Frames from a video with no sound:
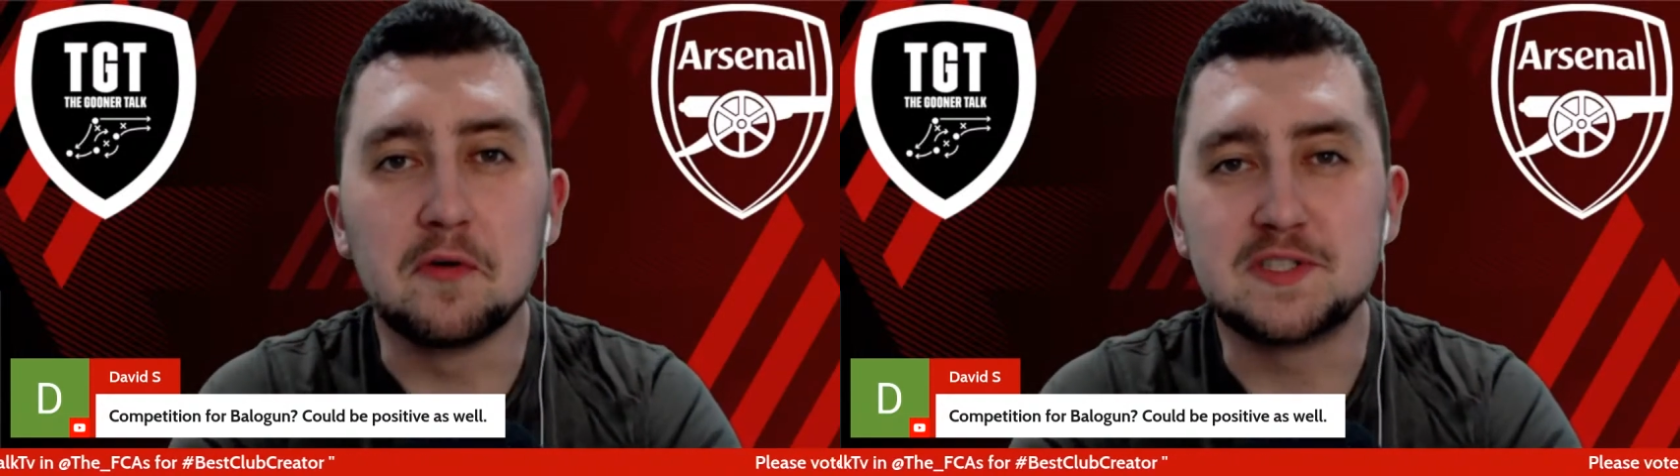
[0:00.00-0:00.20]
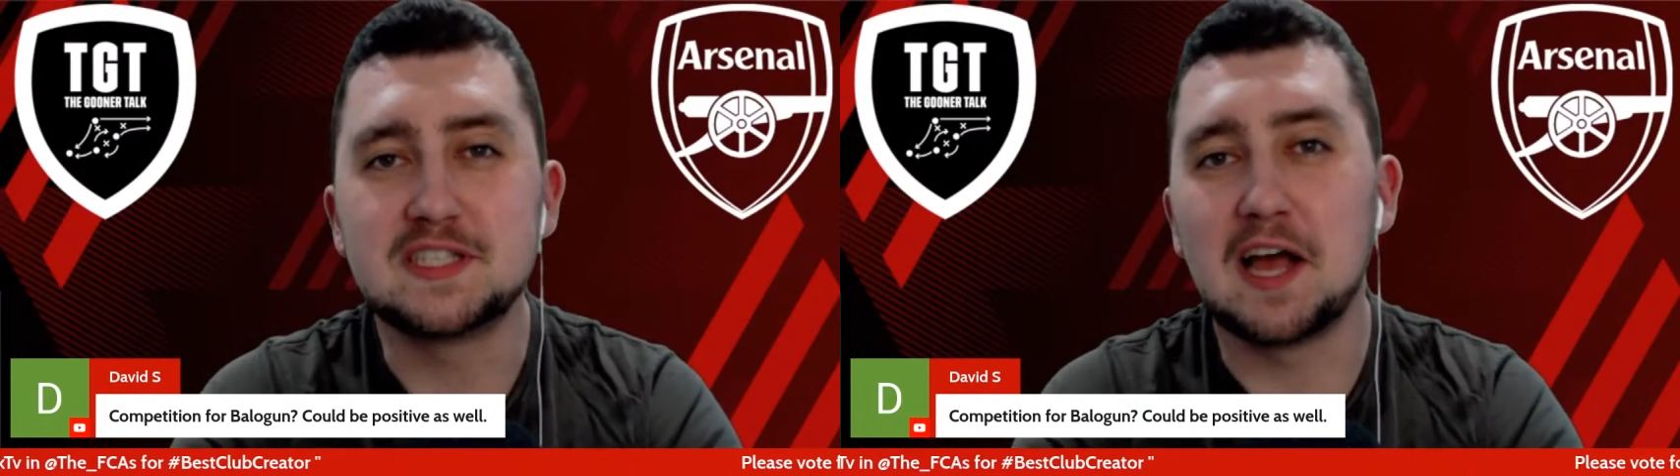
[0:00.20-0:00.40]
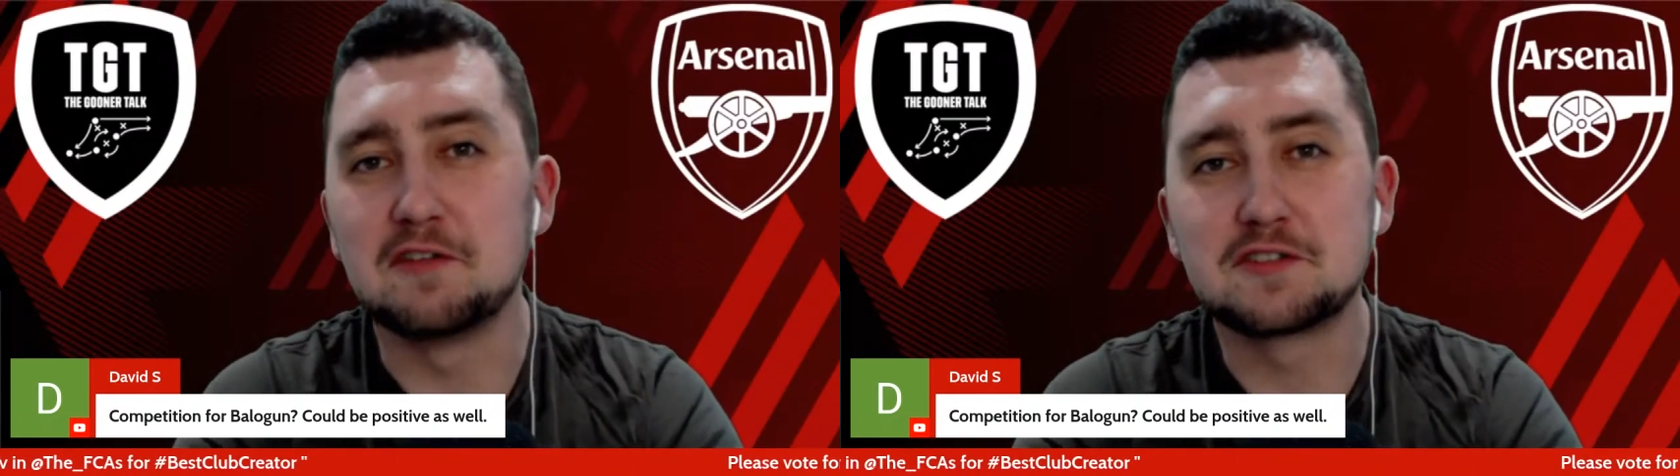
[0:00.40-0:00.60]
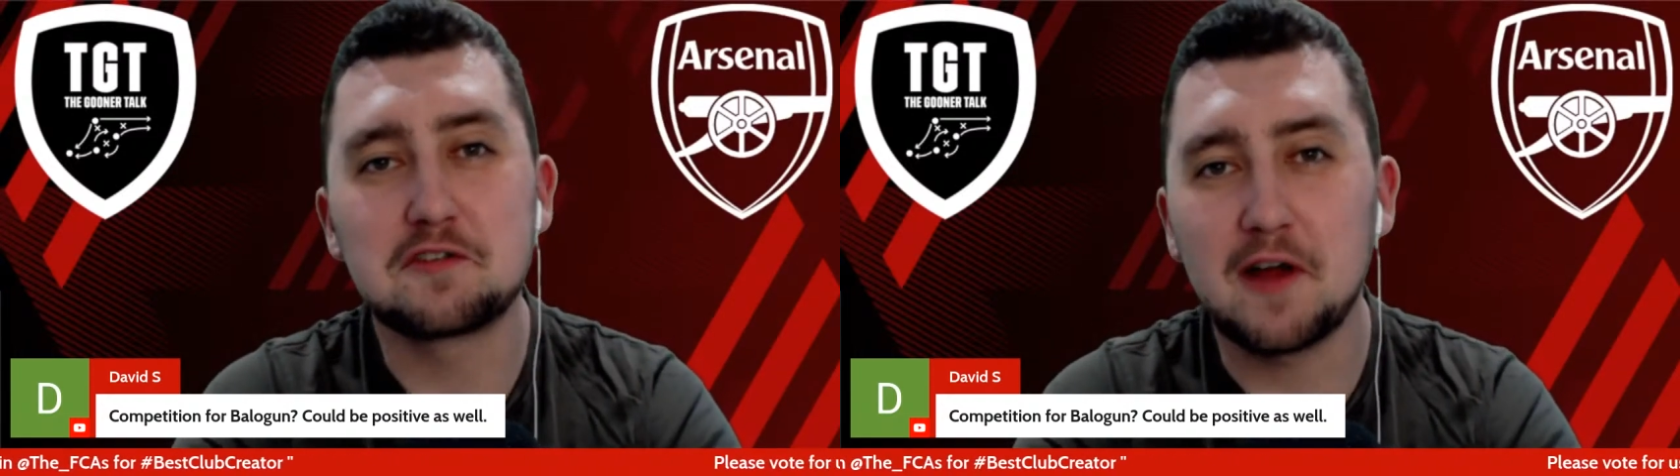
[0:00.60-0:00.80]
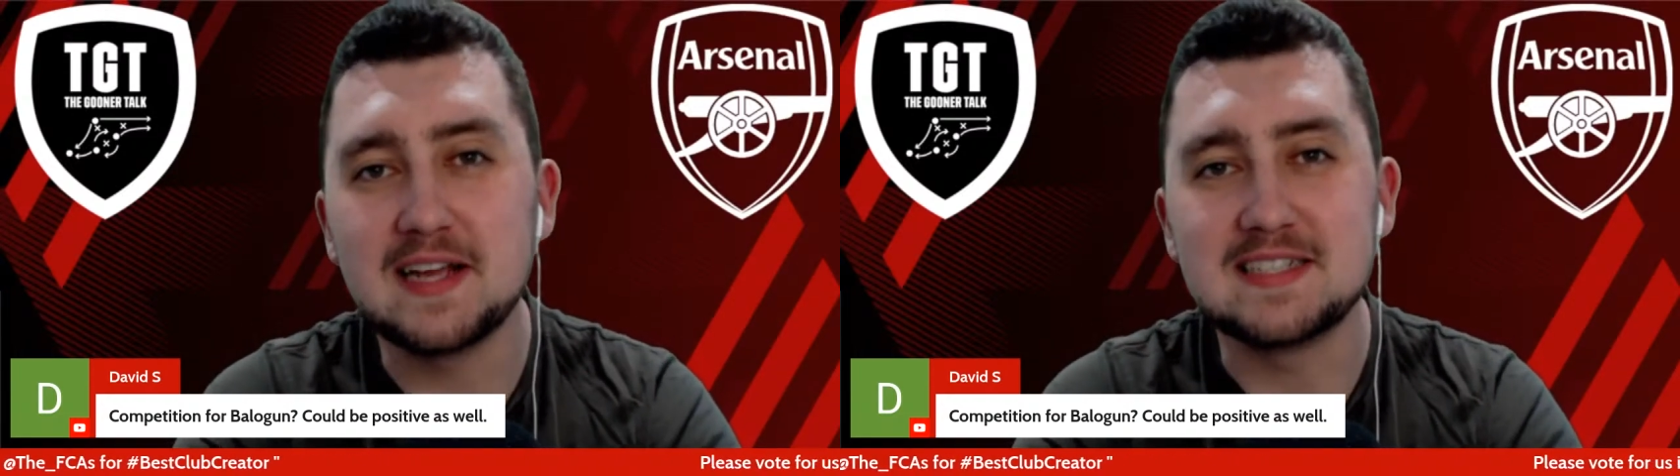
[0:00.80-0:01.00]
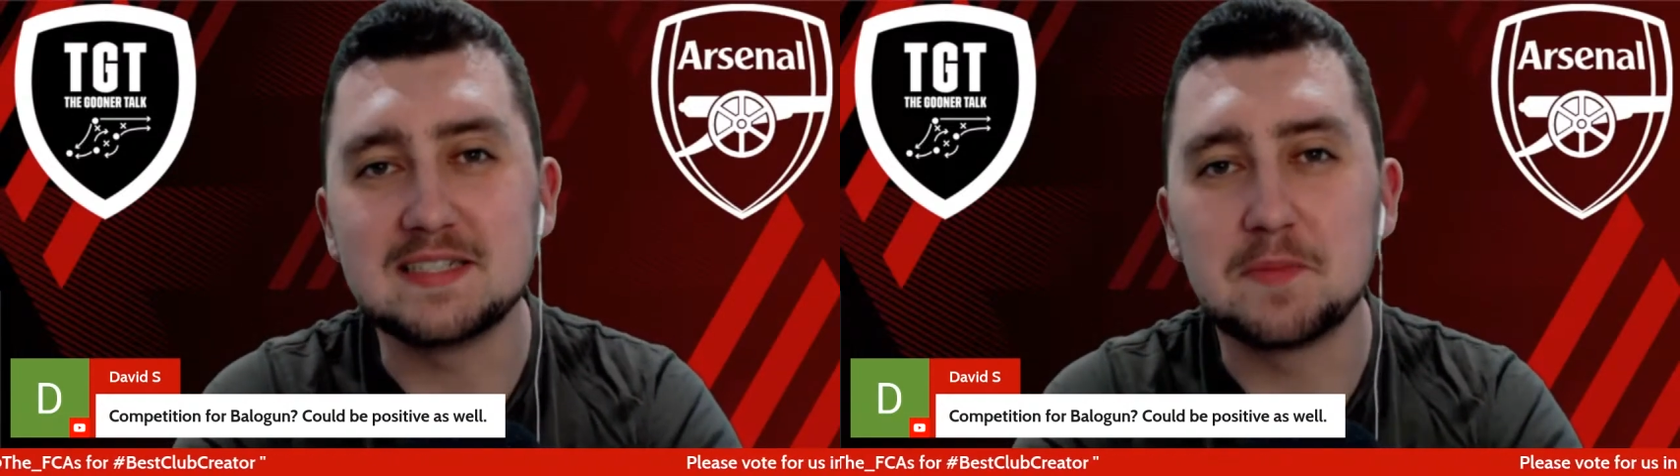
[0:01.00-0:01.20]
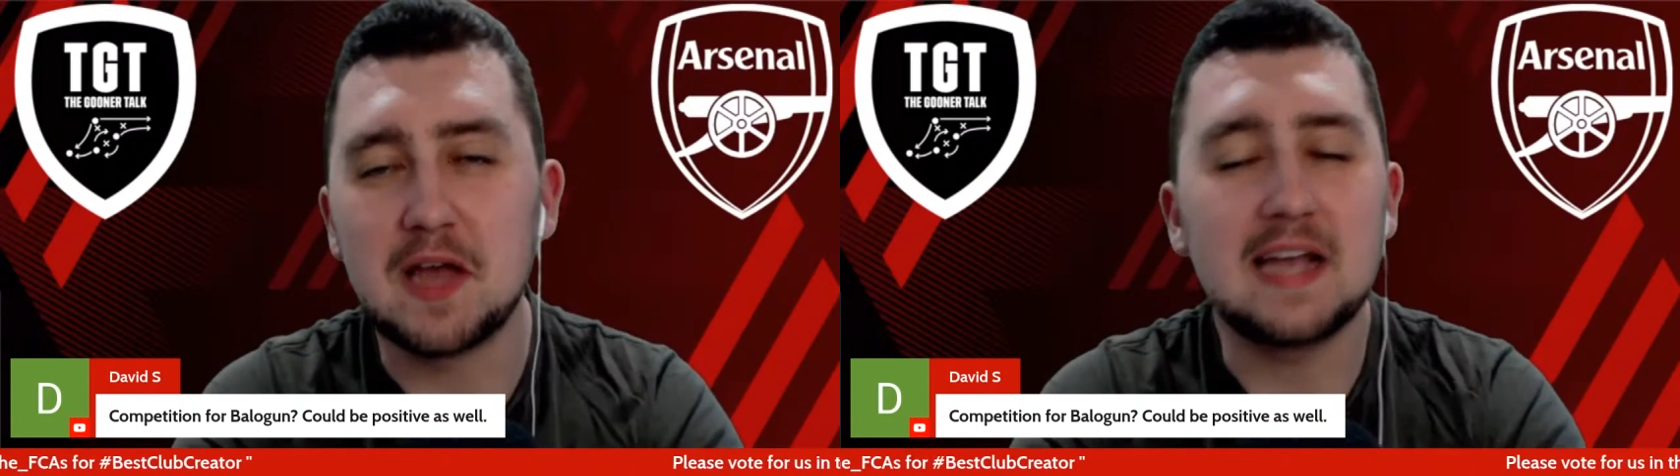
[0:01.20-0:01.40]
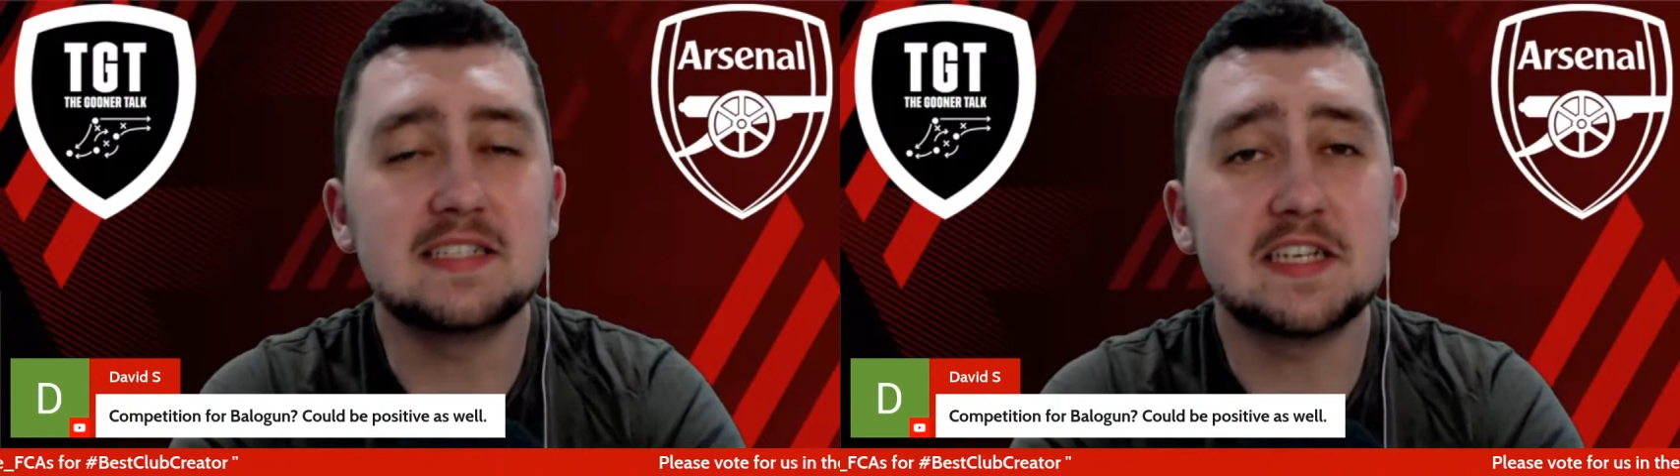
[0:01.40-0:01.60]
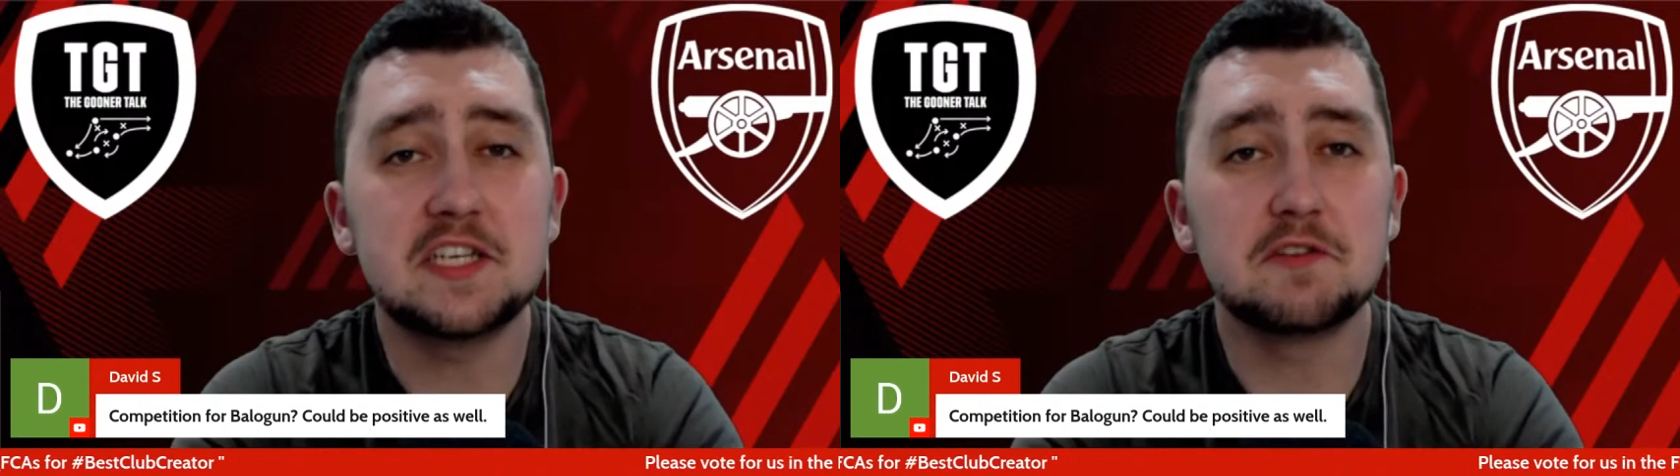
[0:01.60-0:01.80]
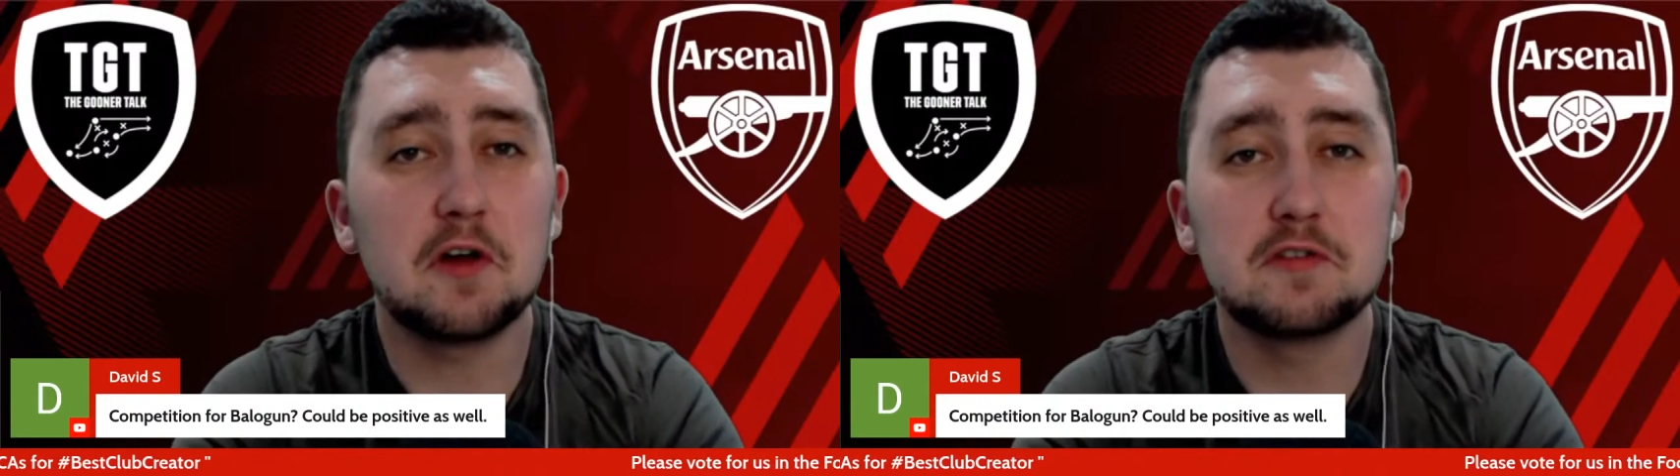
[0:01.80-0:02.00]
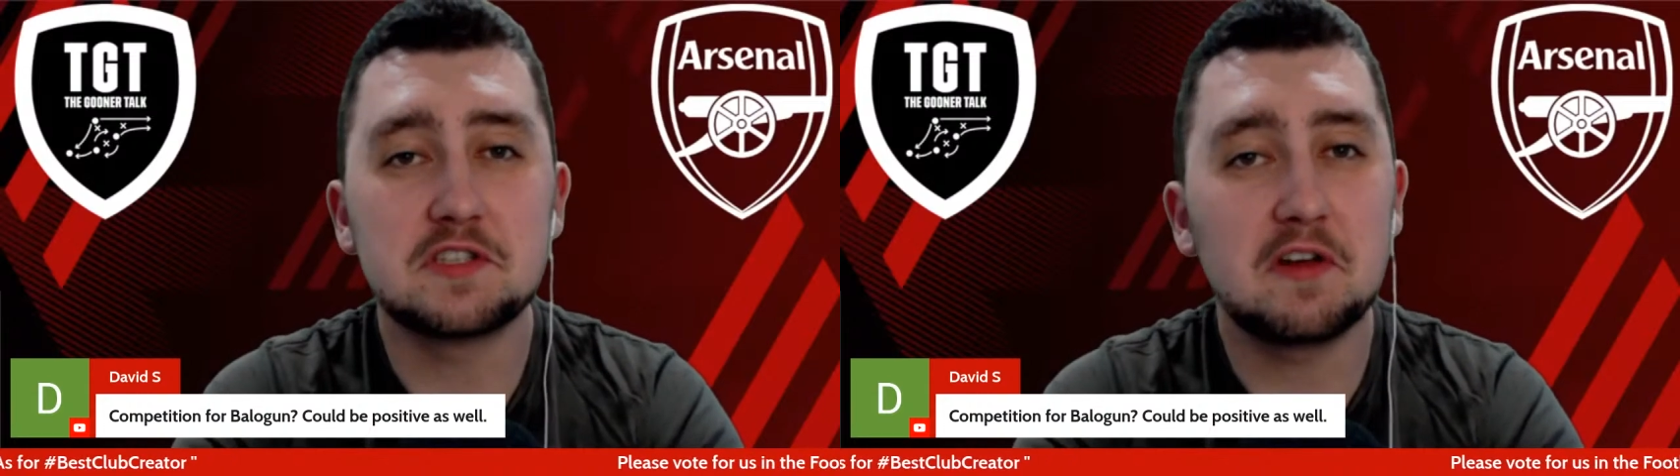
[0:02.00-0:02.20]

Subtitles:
which sounds crazy, but 18-year-olds,